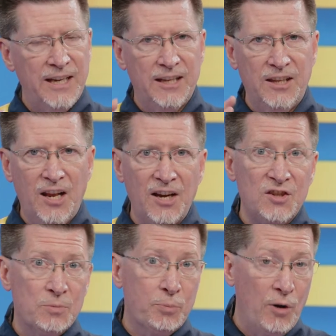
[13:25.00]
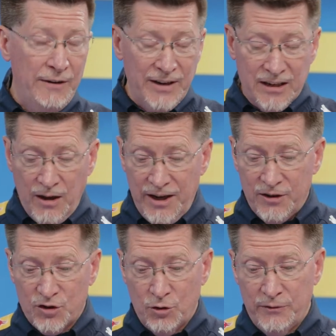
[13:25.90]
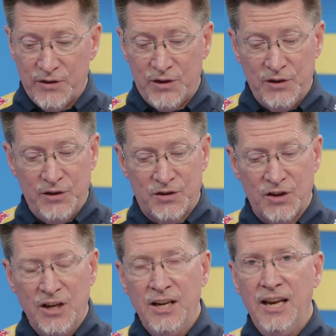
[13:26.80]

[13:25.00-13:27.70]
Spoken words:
They had nice private client services,